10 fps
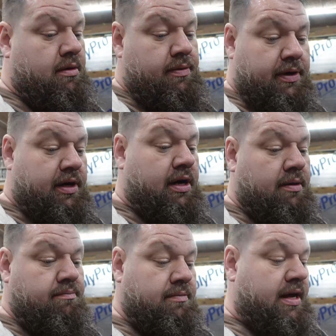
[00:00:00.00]
They're
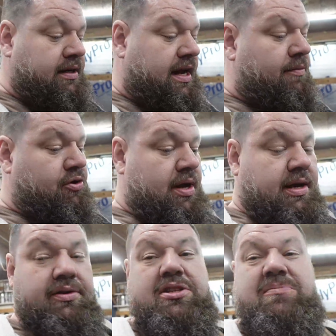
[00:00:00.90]
a economical
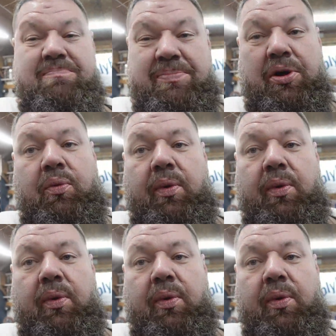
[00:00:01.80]
header that's built